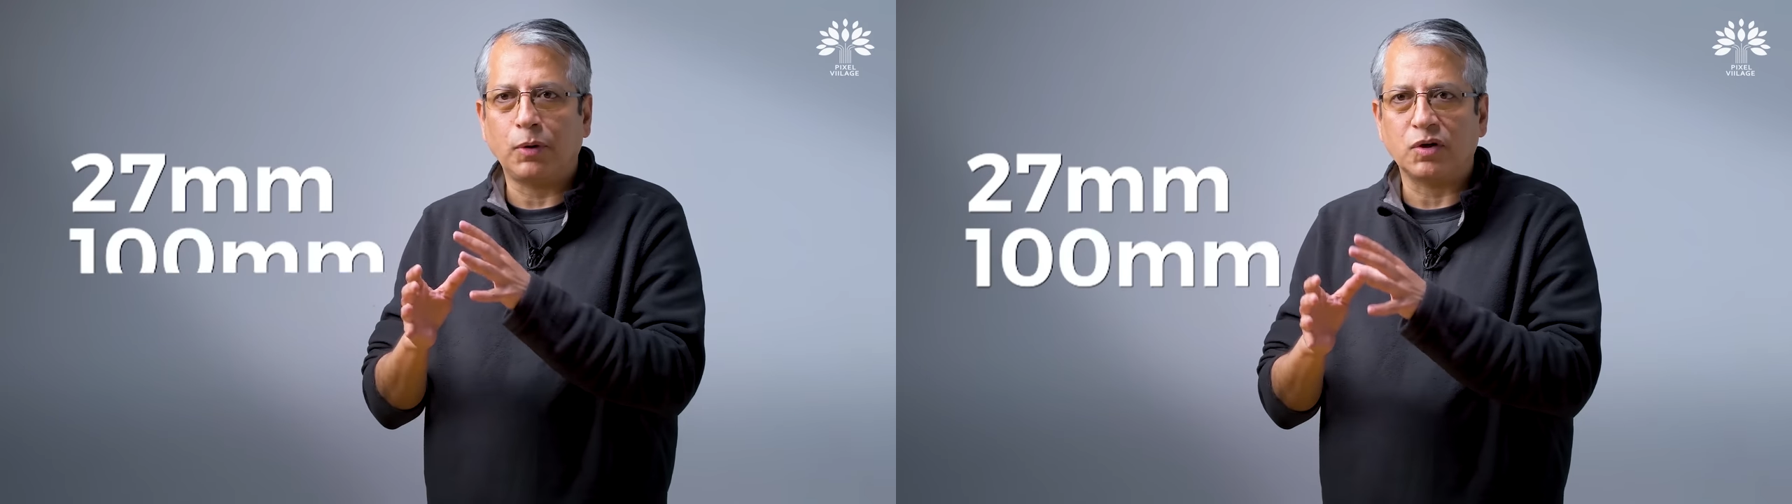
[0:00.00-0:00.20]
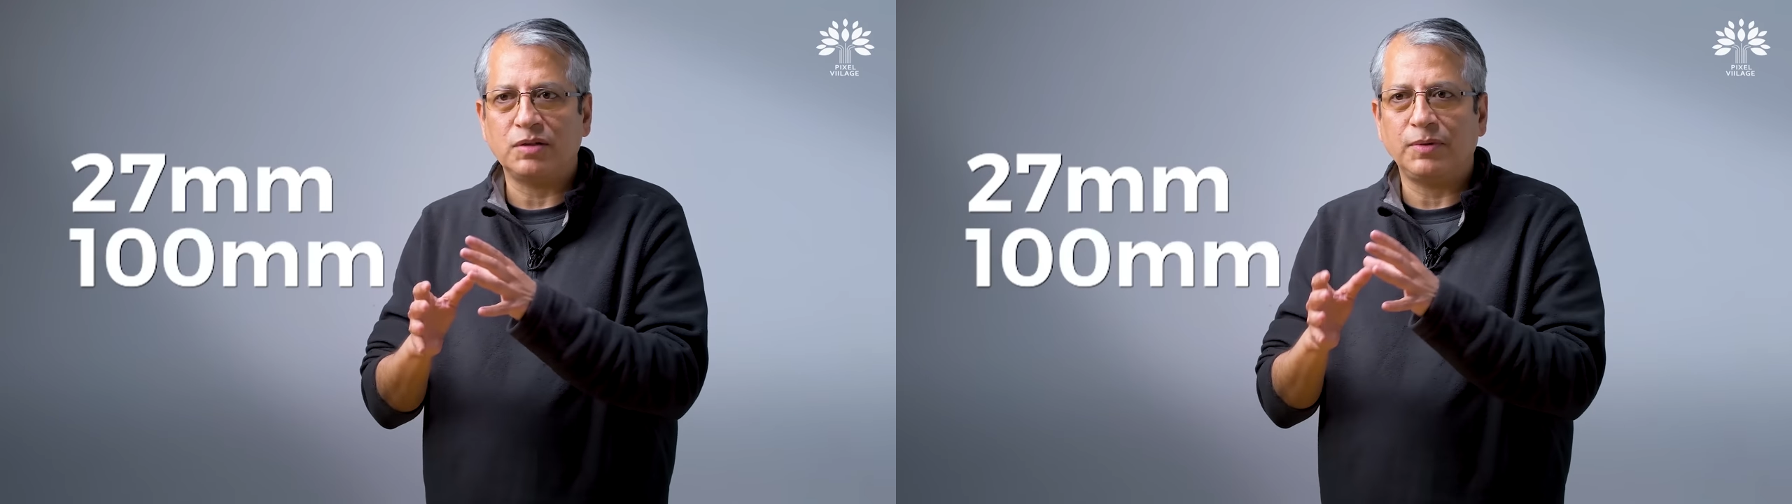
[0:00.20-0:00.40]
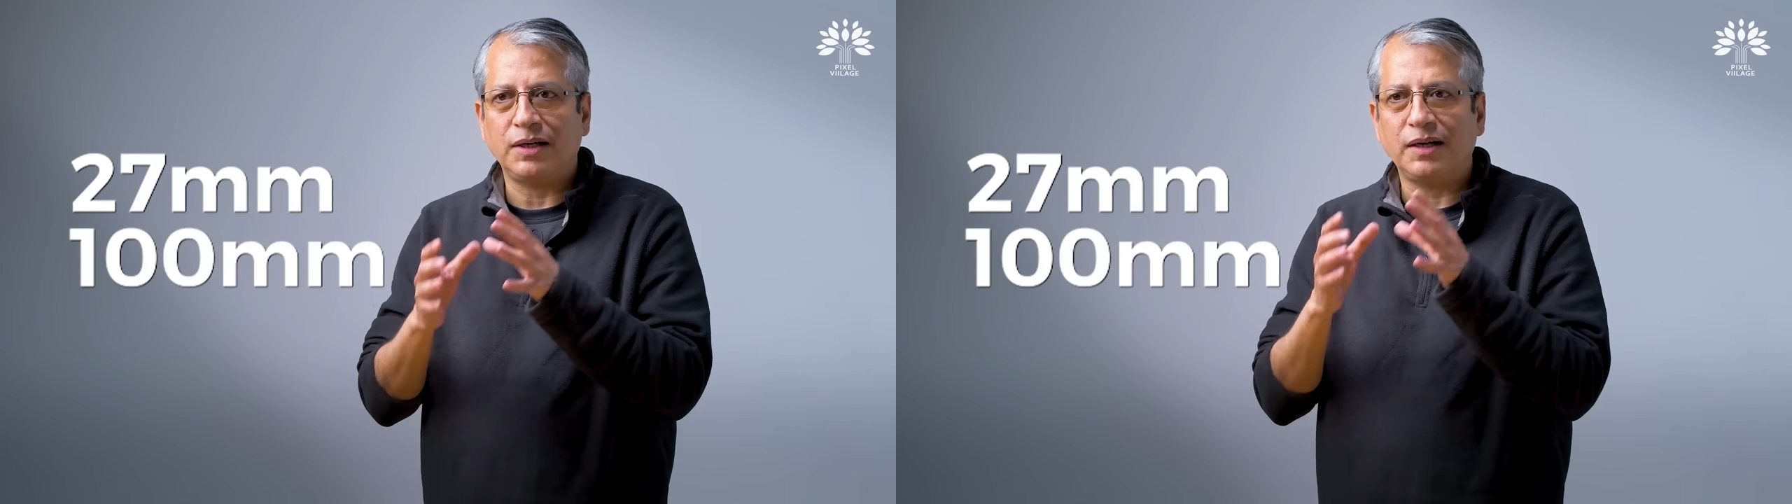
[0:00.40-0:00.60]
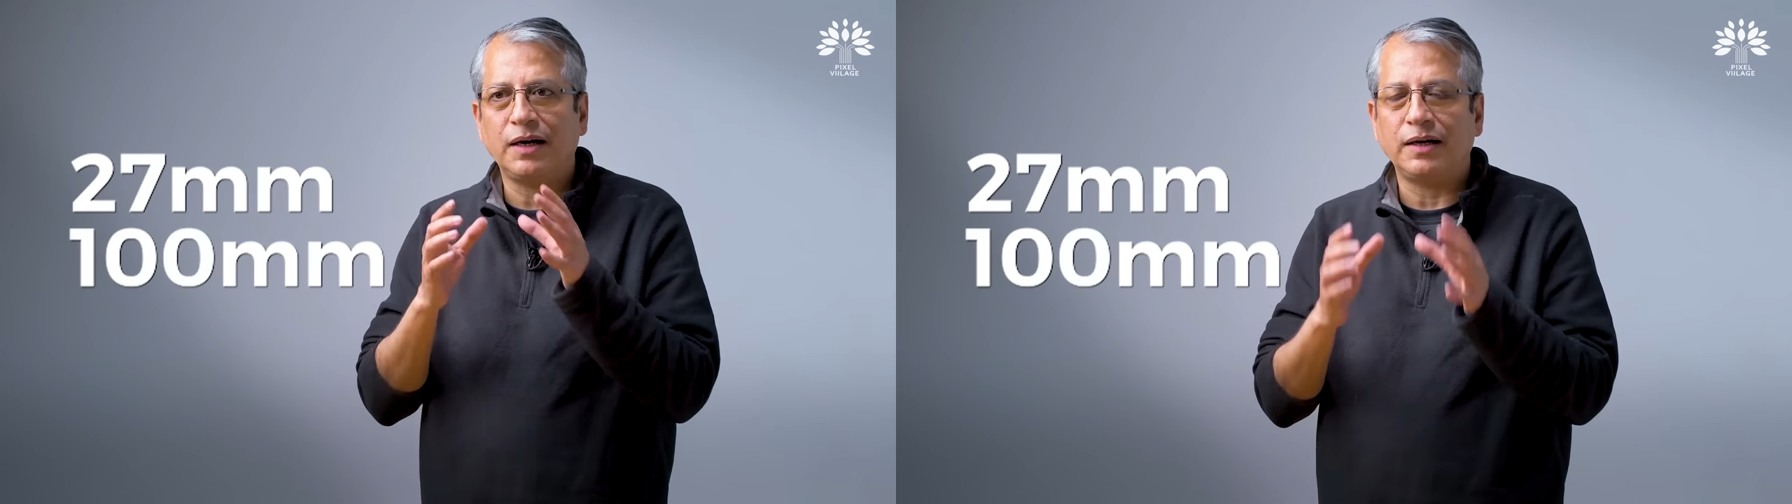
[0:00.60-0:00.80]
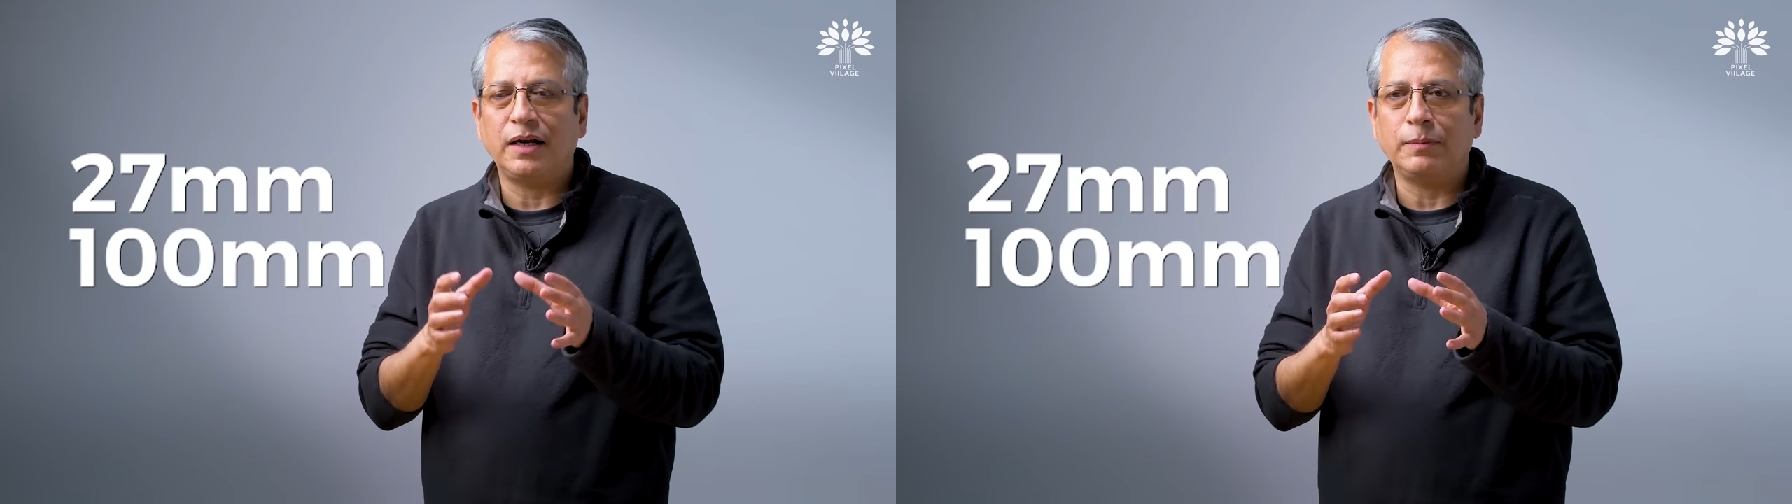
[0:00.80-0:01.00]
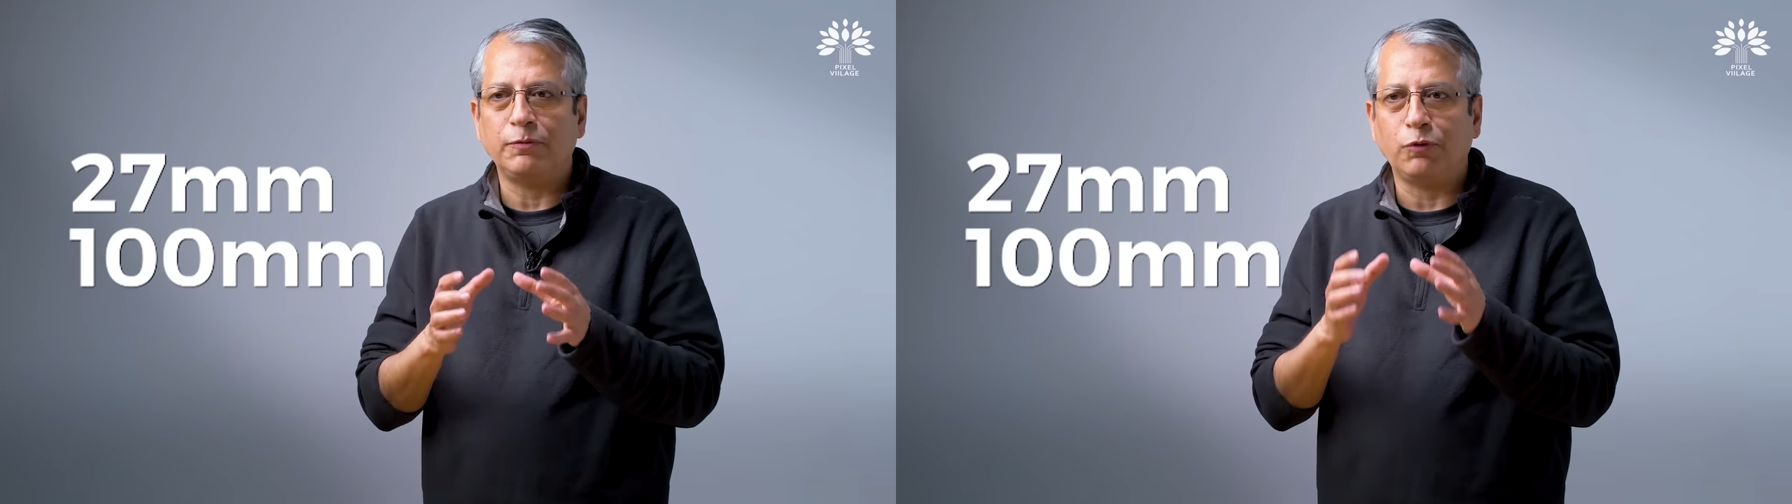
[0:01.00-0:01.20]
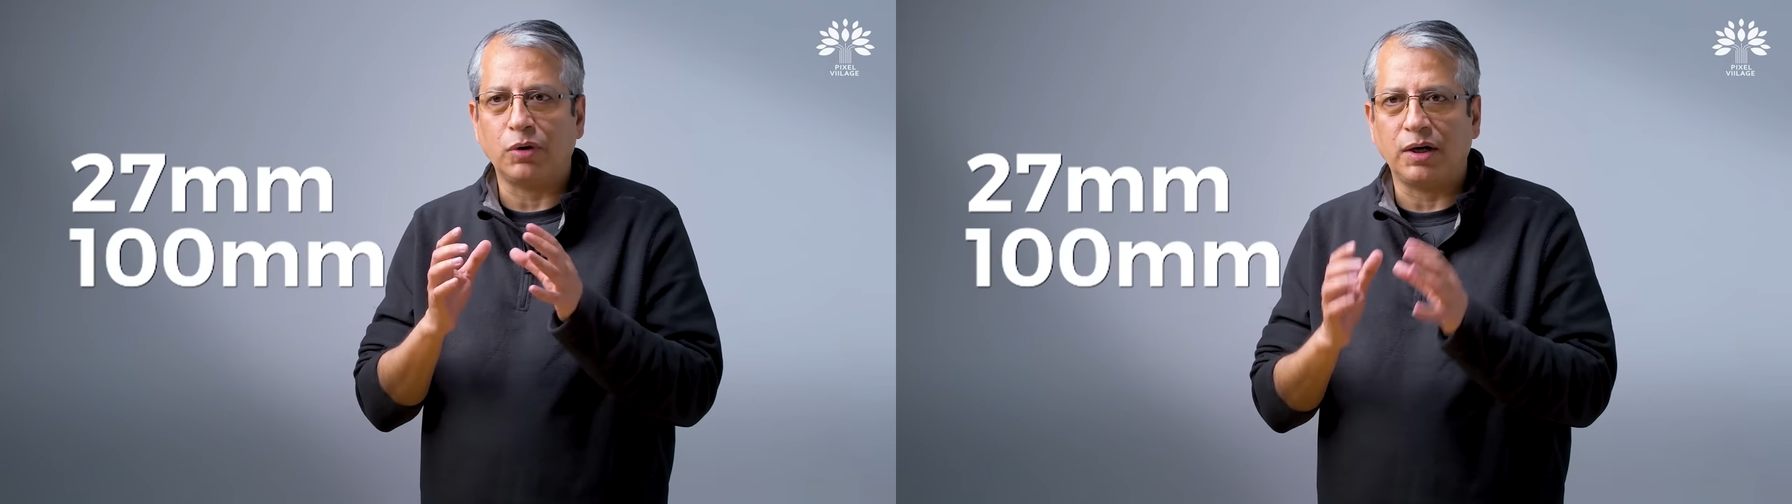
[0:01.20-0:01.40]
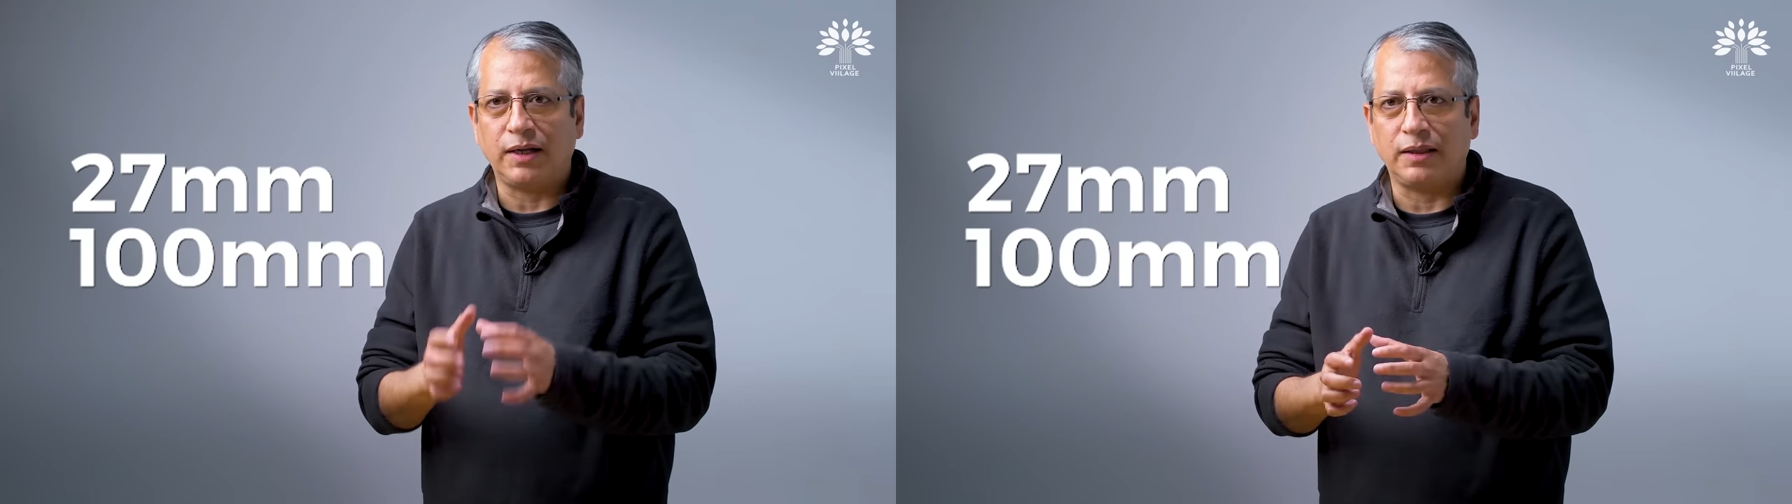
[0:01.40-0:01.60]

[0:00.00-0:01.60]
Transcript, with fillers: approximately one hundred millimeter focal